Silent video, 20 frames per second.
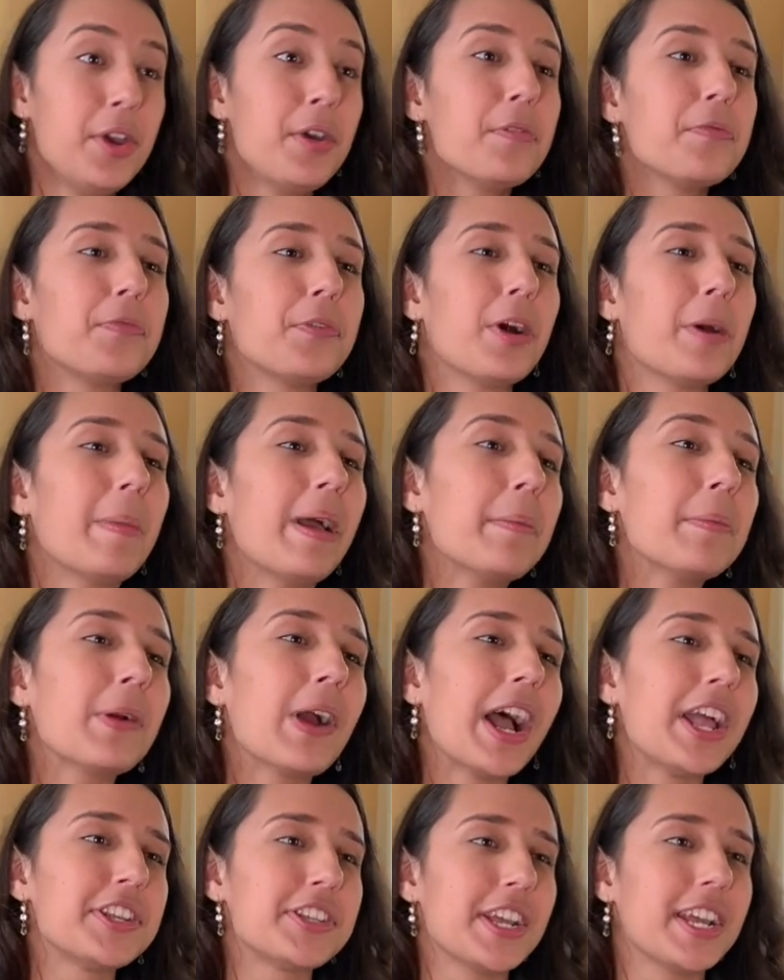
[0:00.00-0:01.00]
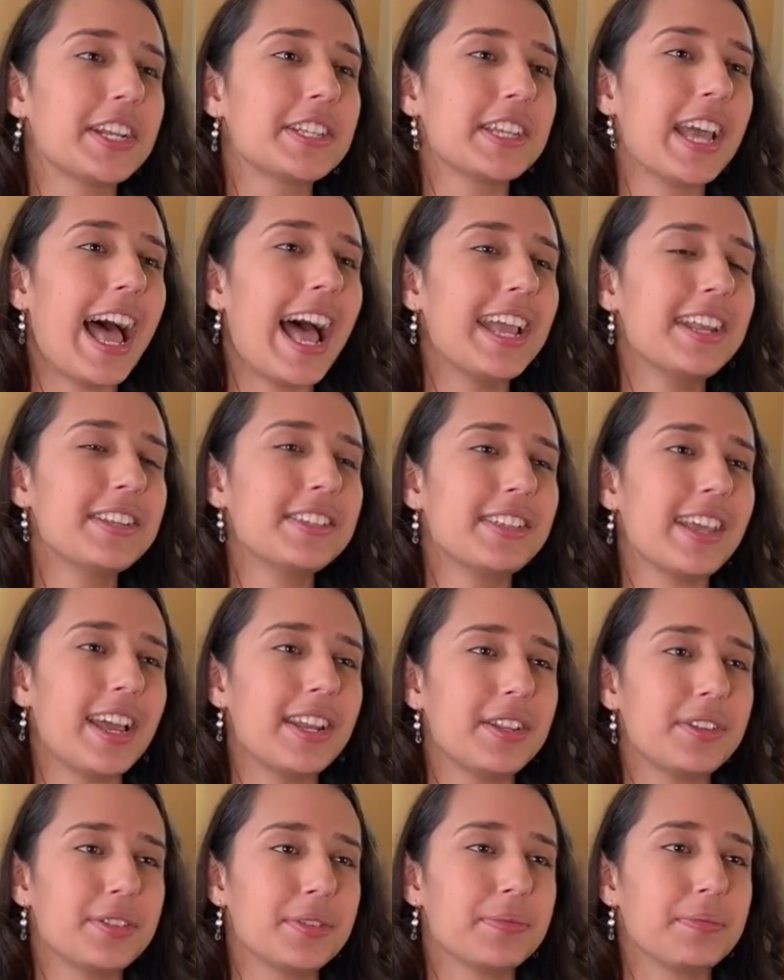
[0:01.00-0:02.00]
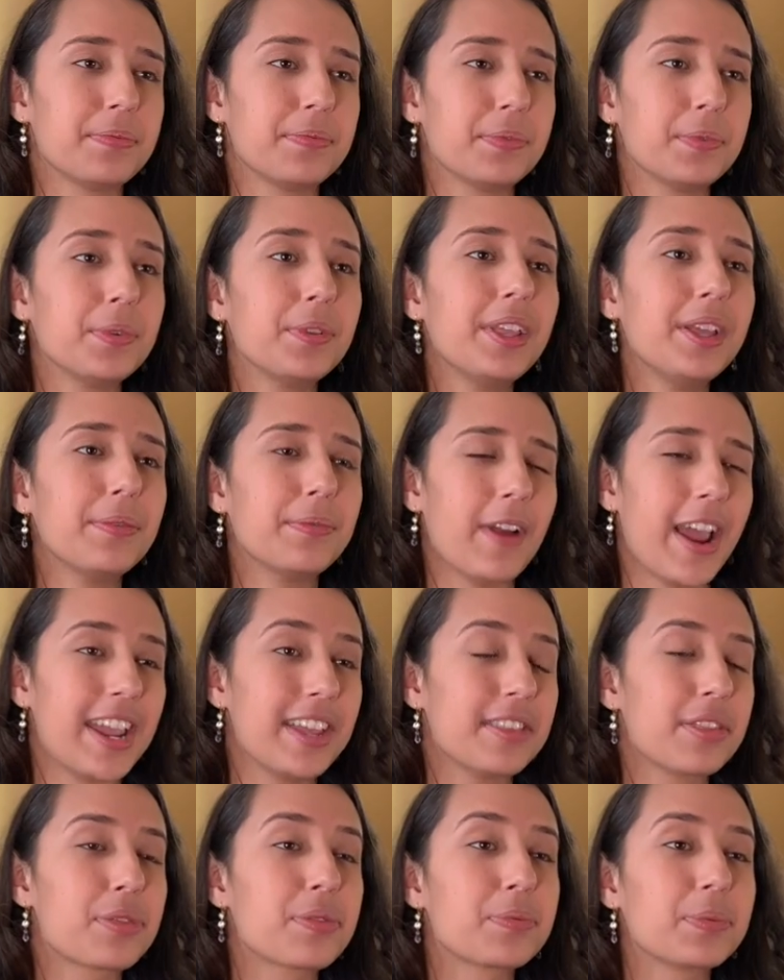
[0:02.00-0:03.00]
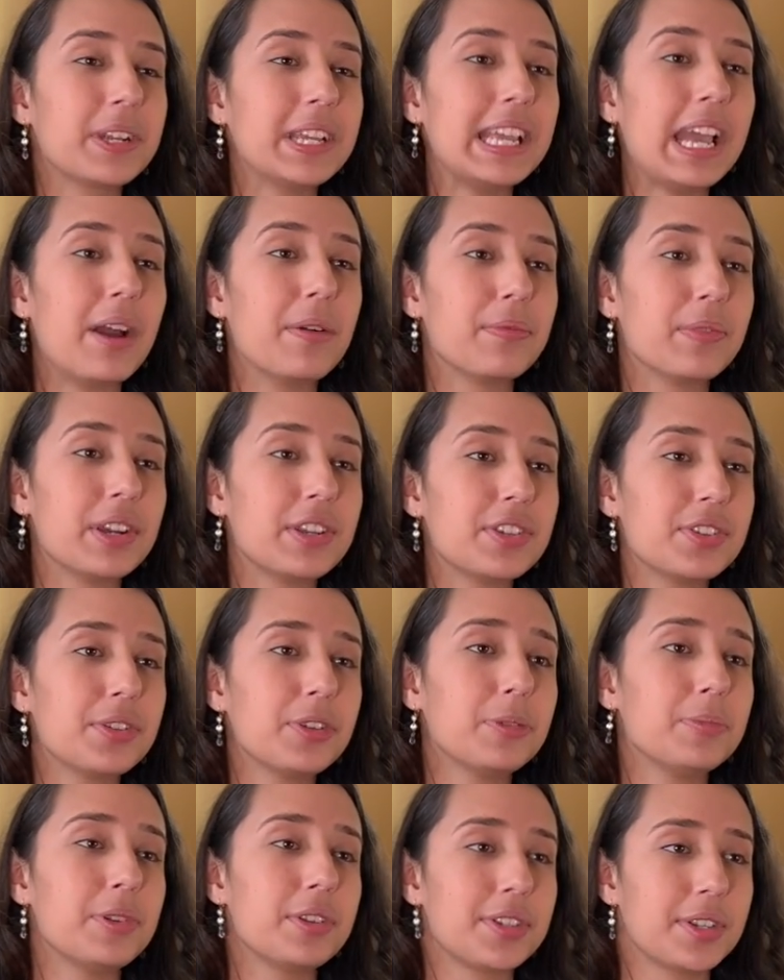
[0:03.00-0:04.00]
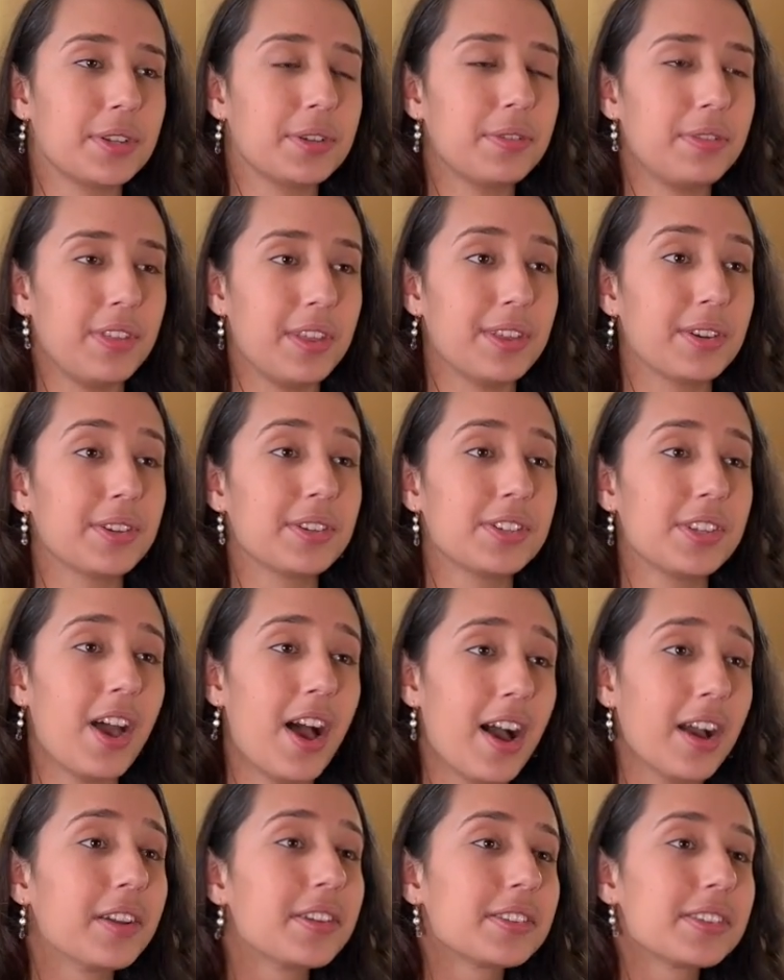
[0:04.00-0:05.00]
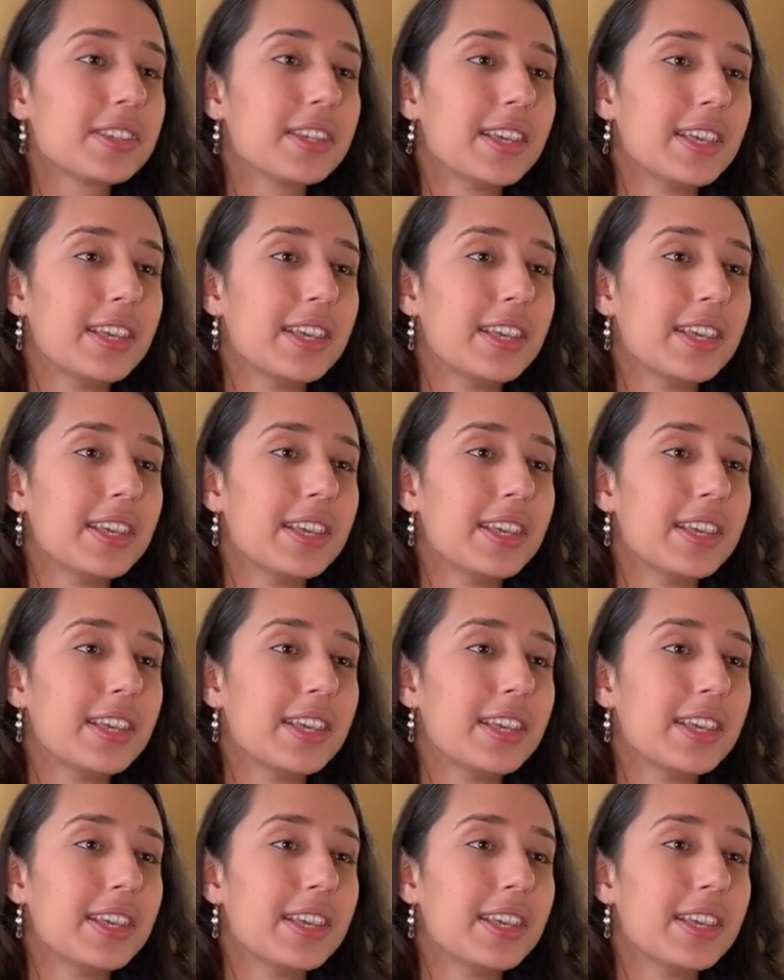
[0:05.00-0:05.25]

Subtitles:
For my project, I decided to fully write 3 original musical theater songs.